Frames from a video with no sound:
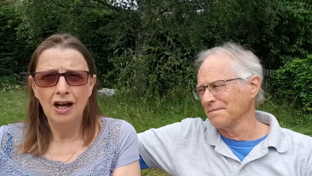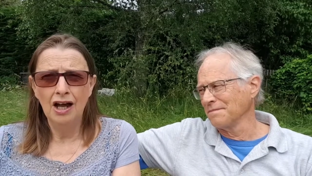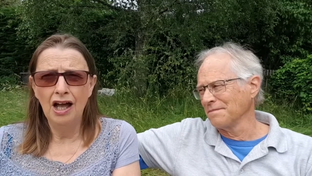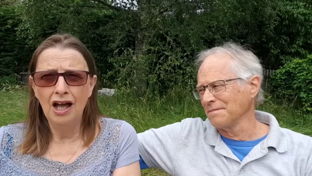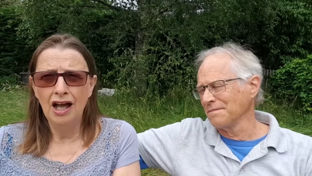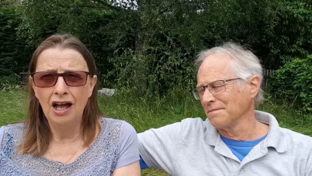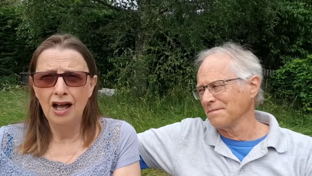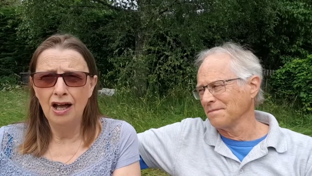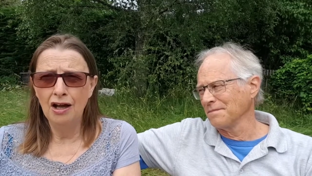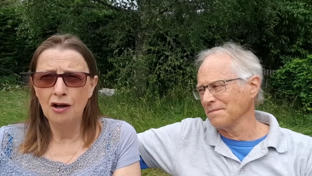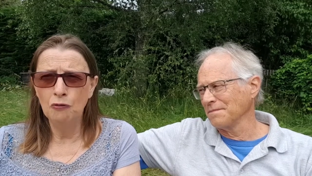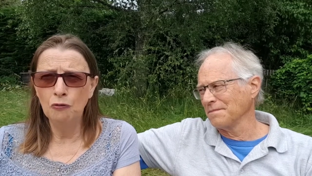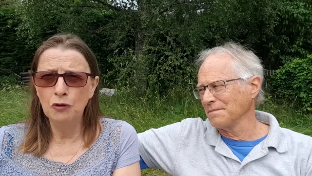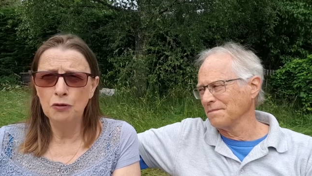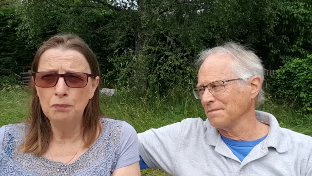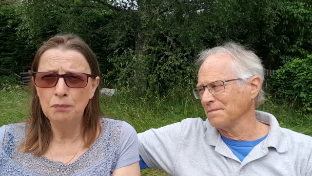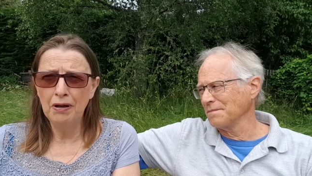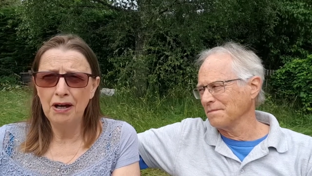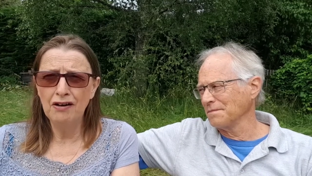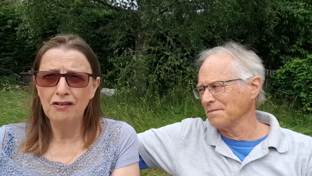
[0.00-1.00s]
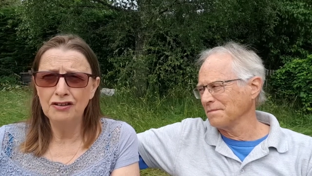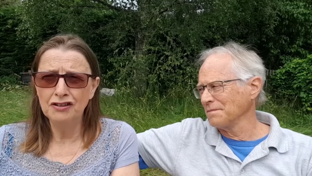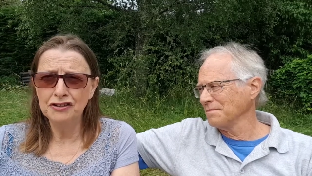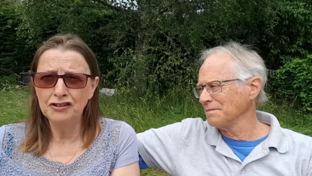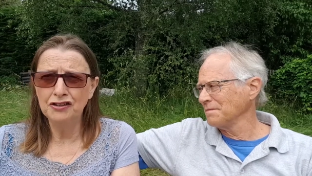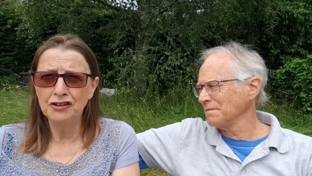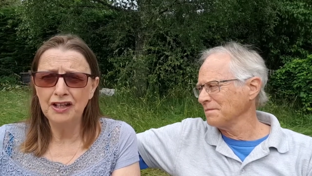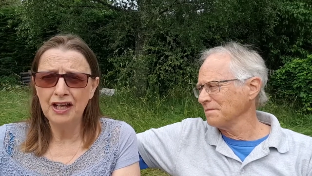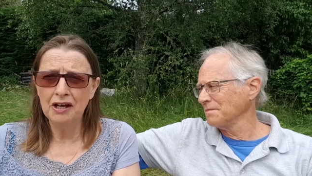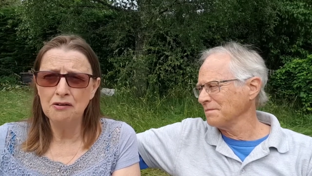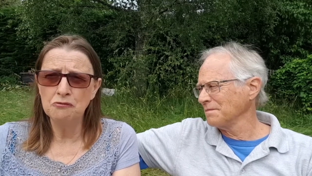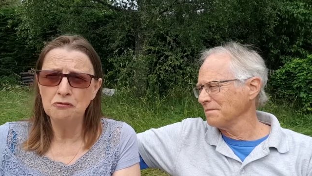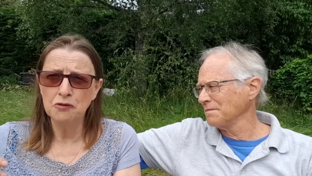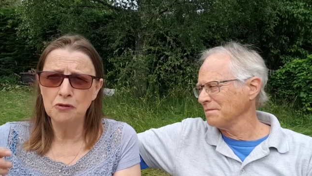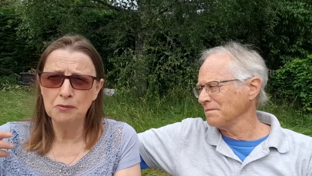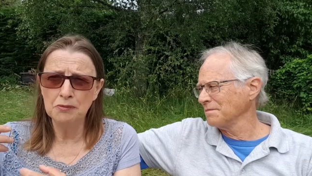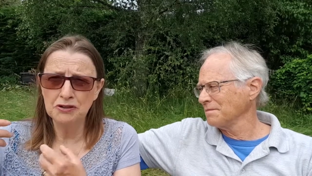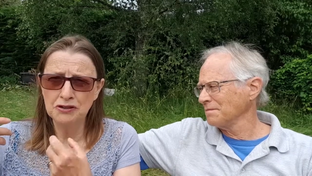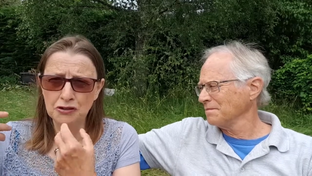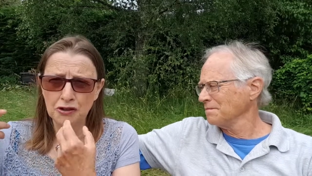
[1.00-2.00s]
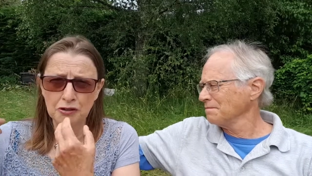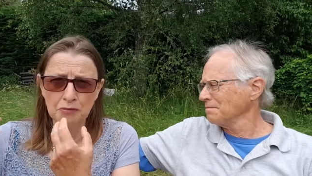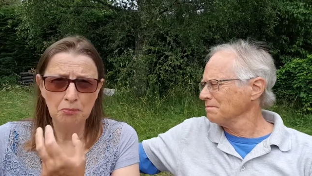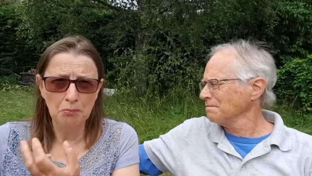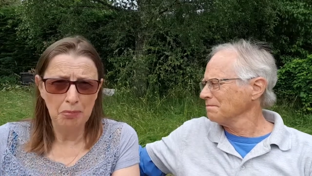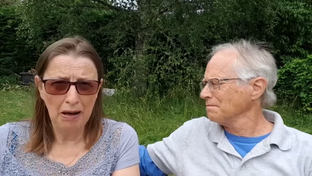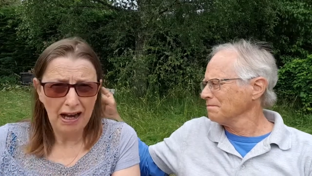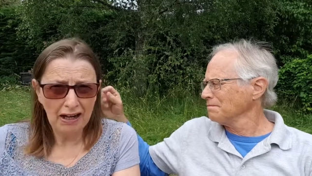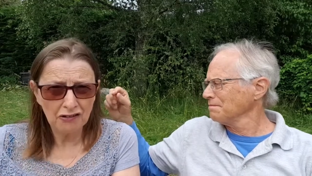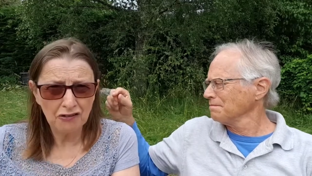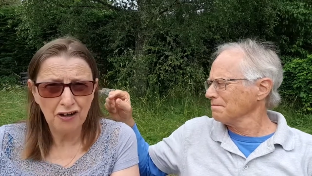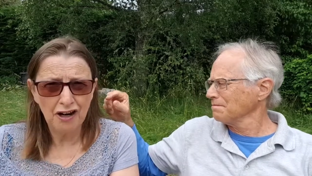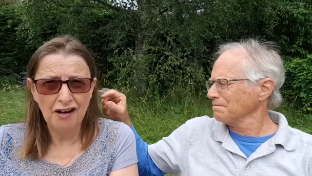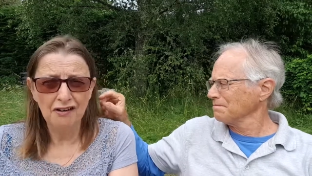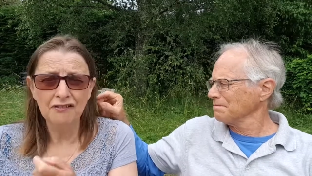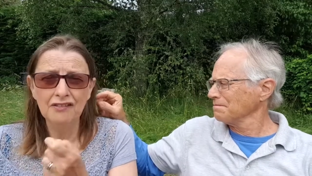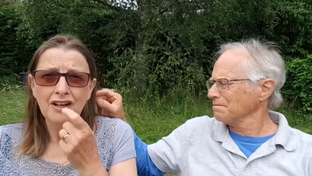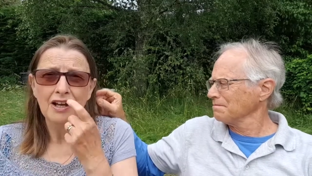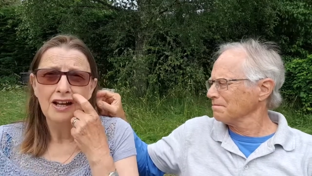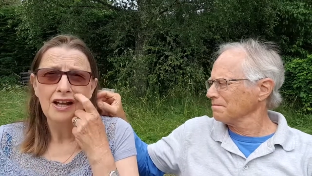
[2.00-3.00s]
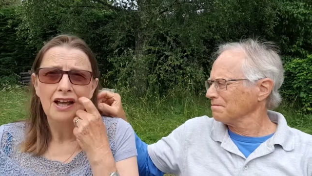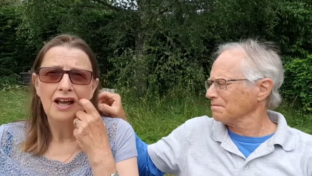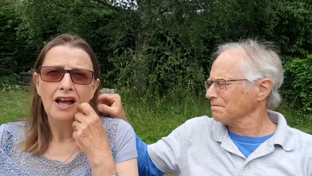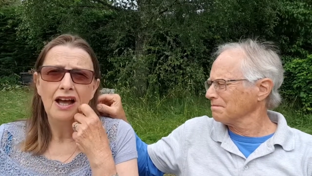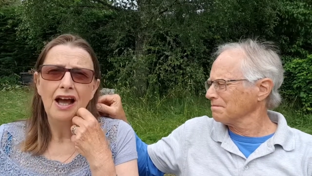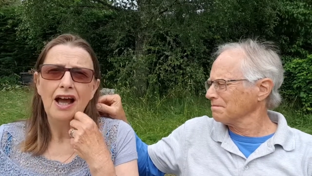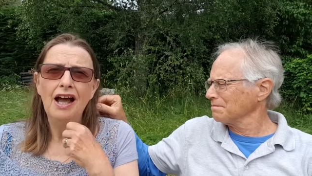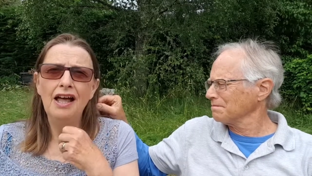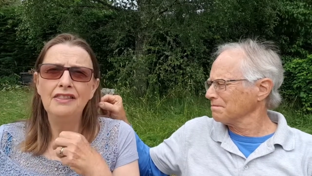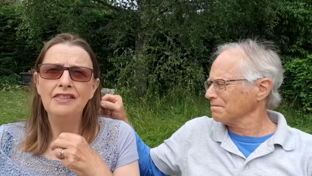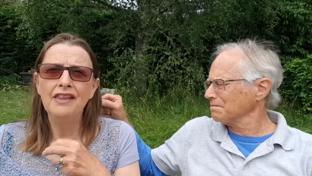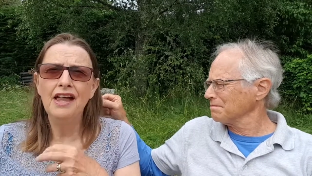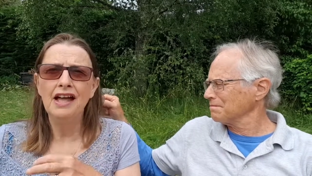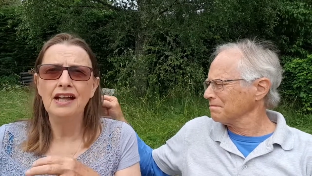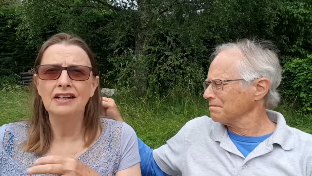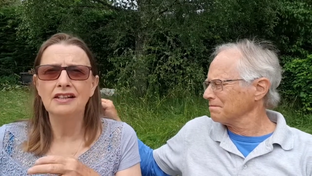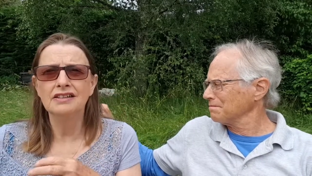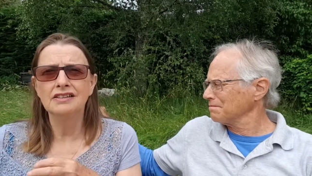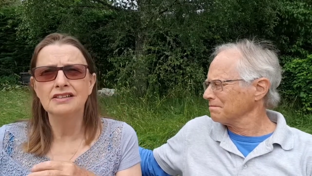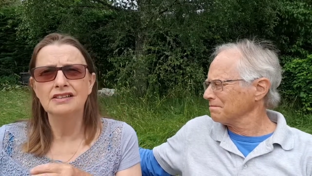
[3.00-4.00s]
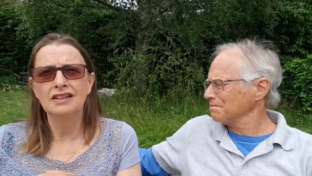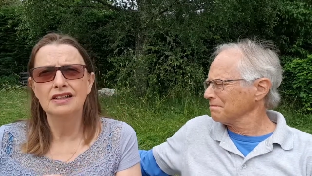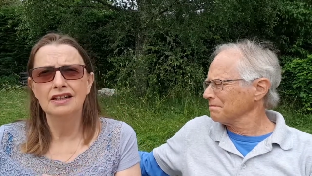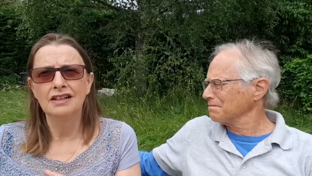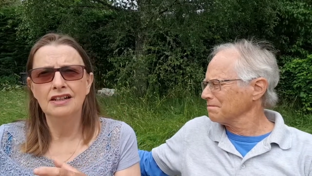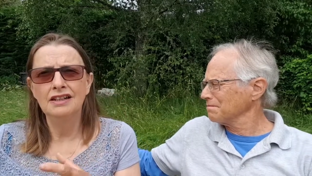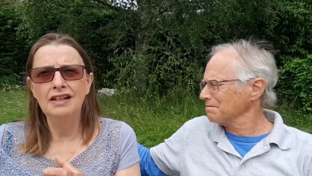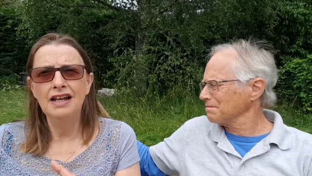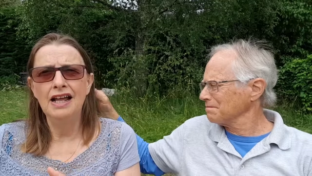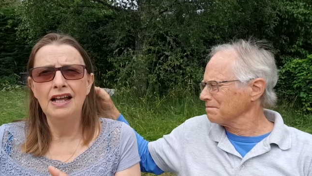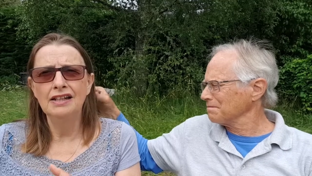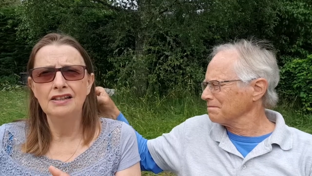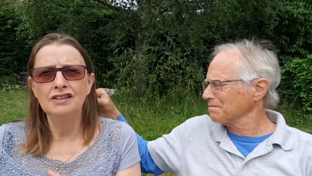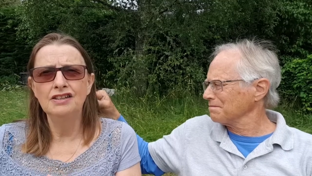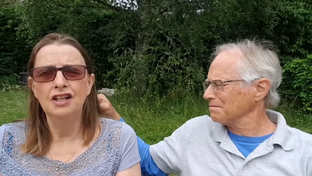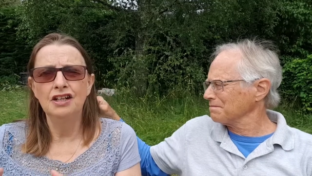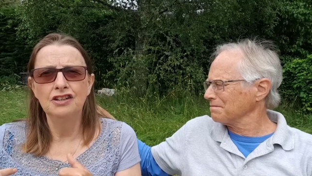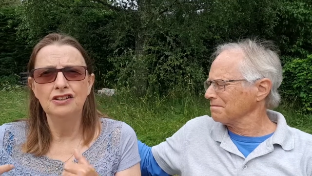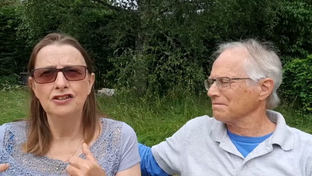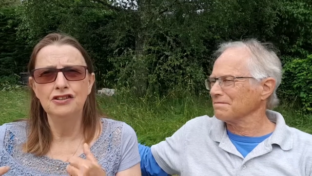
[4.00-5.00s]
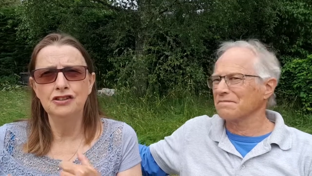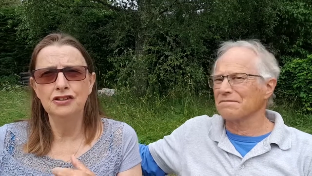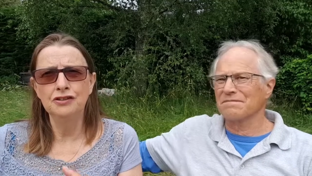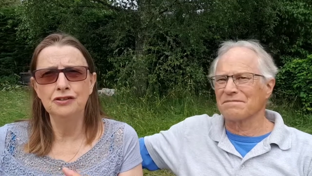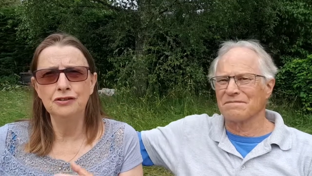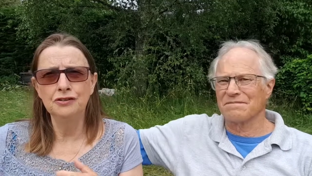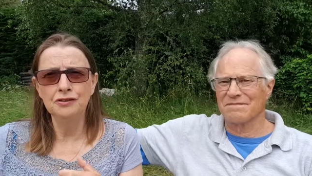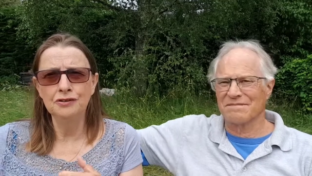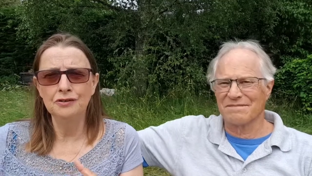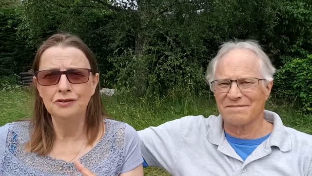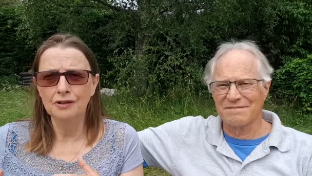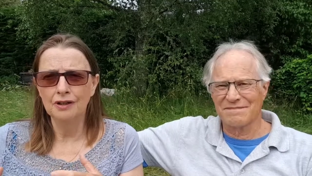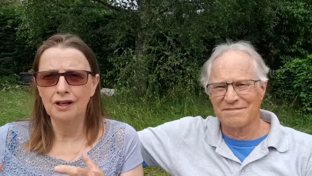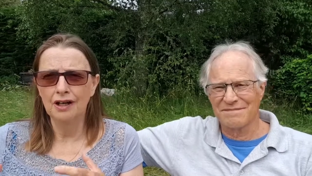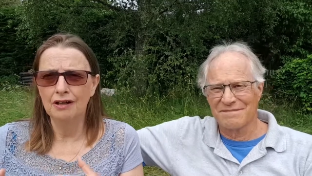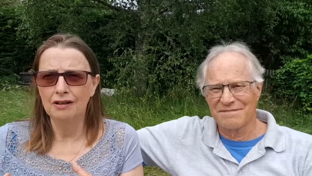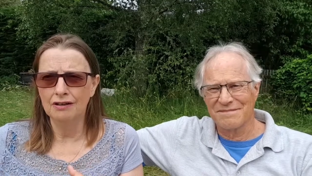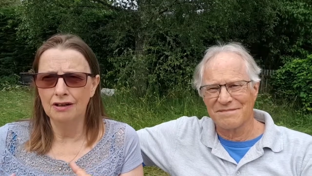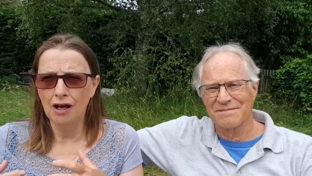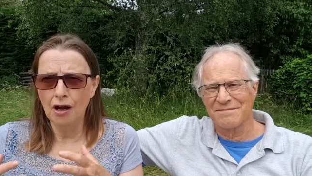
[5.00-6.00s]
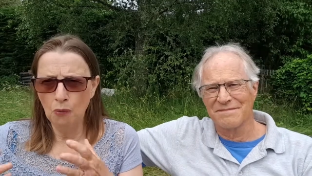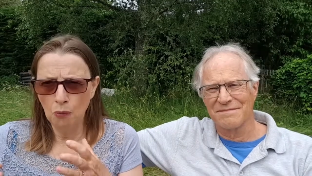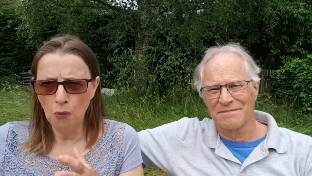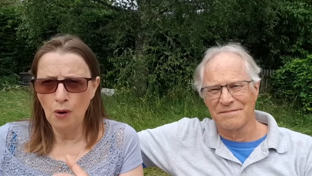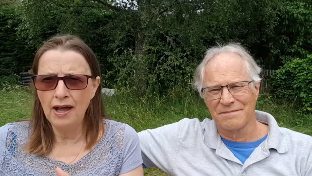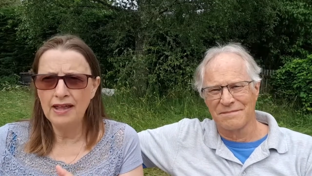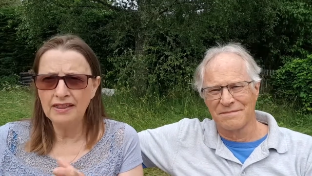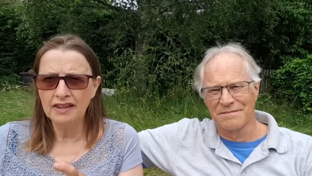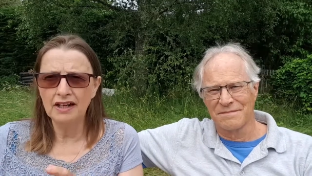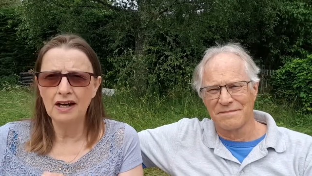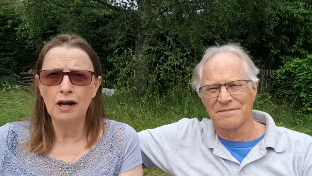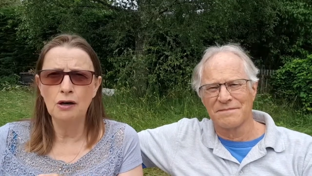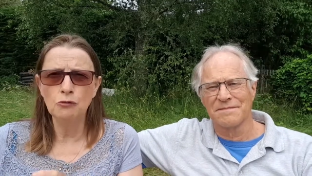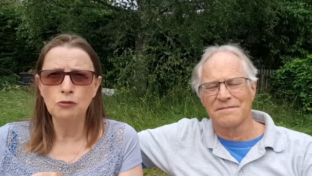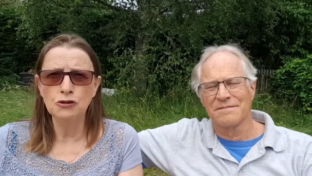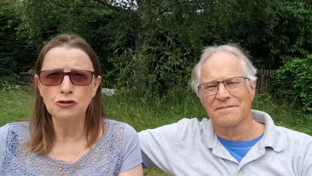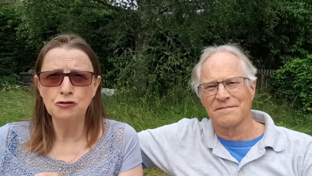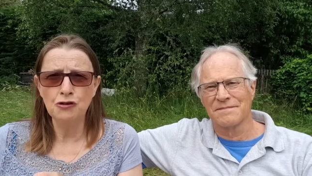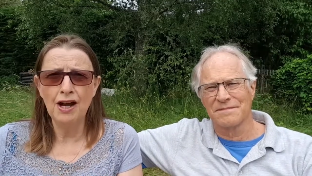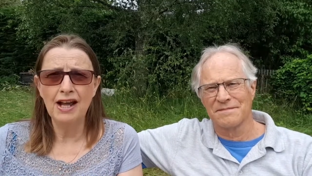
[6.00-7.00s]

Speaker 1: uh, with parents who came from a certain background, and that led to a way that I was